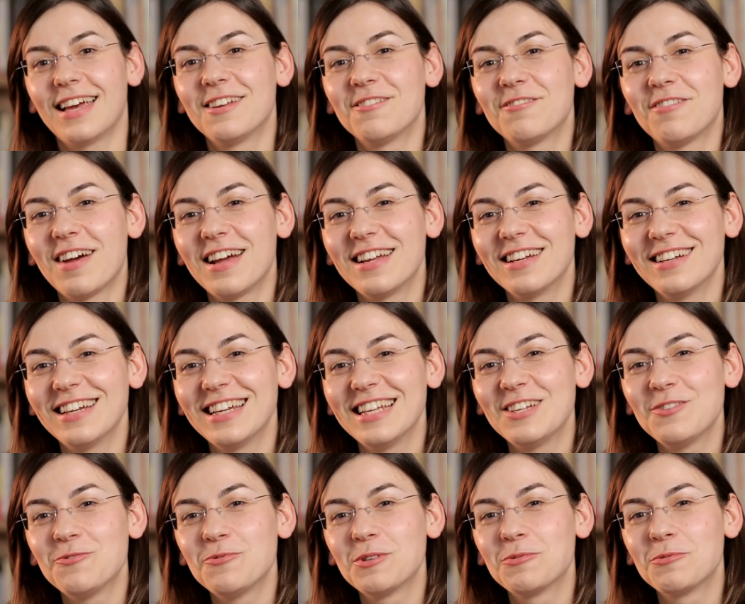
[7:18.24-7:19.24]
And
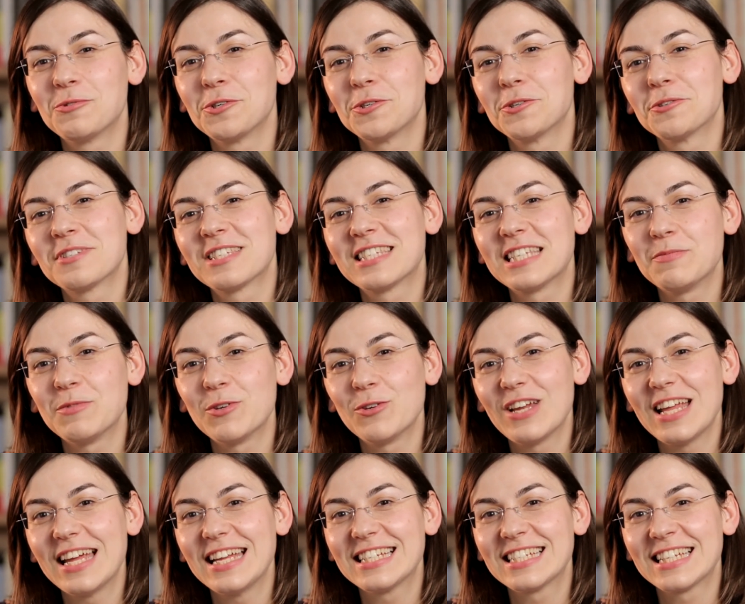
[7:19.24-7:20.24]
finally, we will
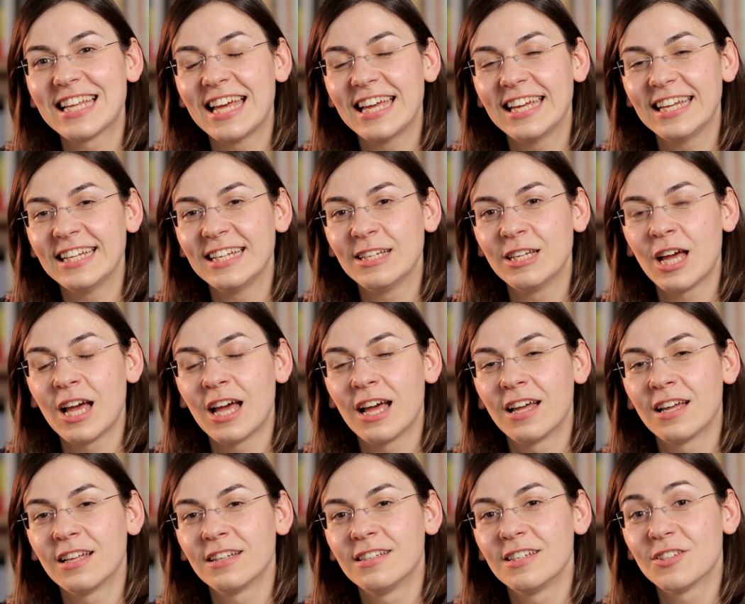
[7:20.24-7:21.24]
simulate a
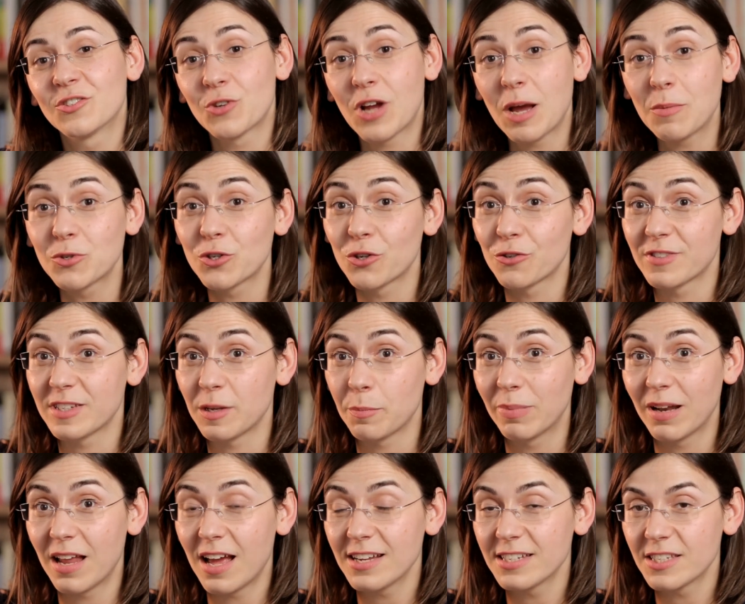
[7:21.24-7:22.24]
disruption of
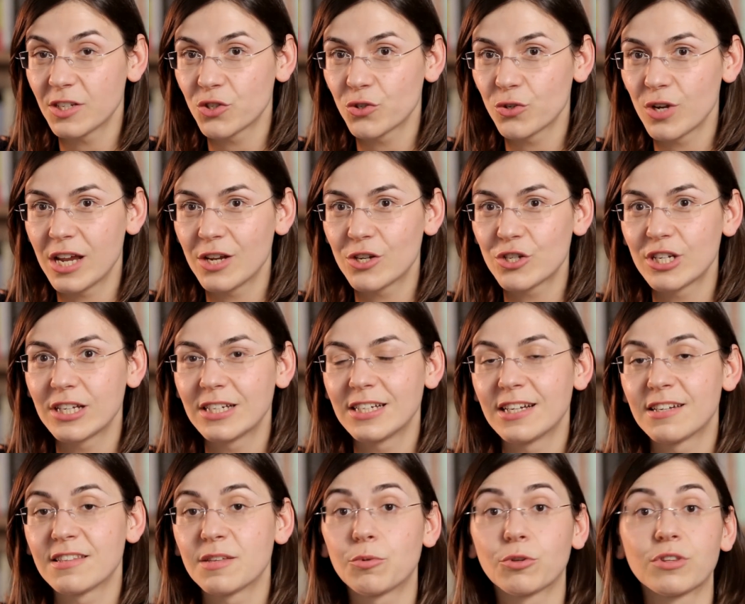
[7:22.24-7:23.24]
supply situation
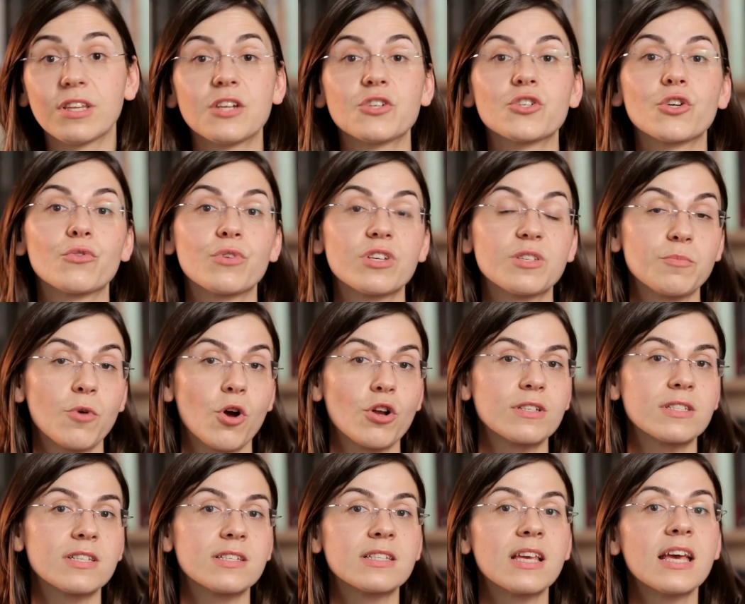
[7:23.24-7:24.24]
and the potential
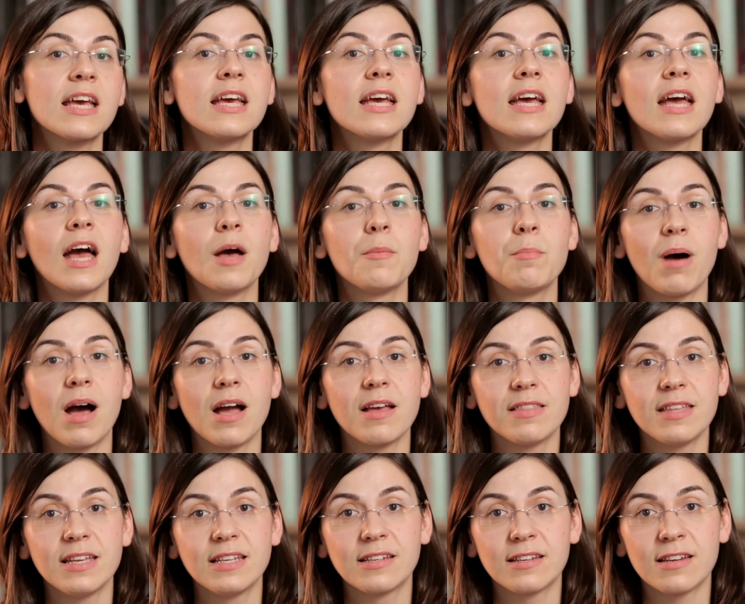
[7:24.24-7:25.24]
responses by
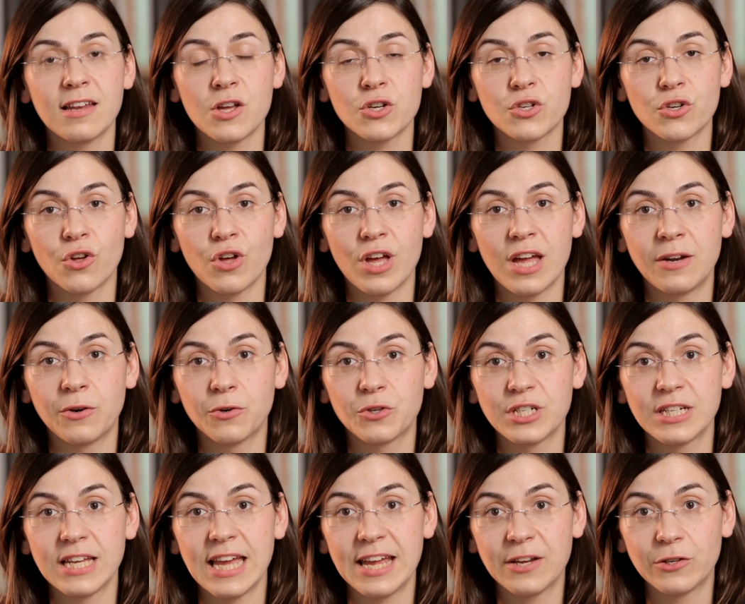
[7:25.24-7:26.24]
the International
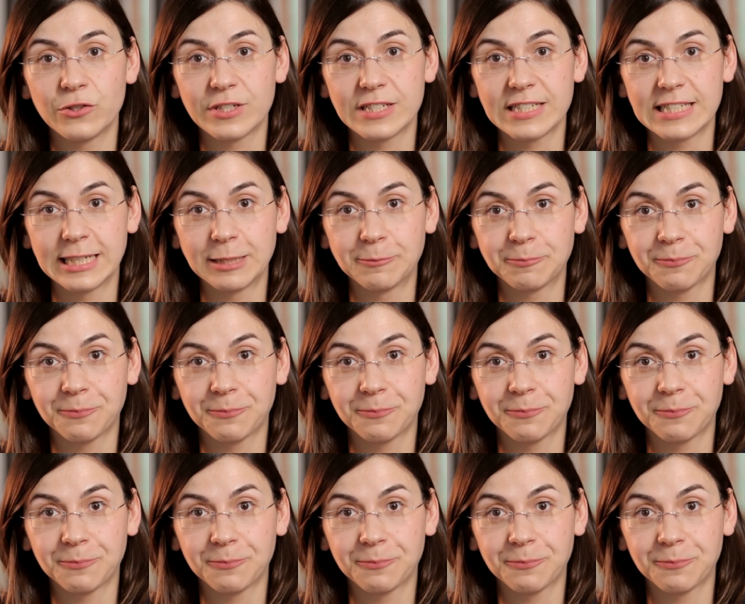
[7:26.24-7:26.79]
Energy Agency.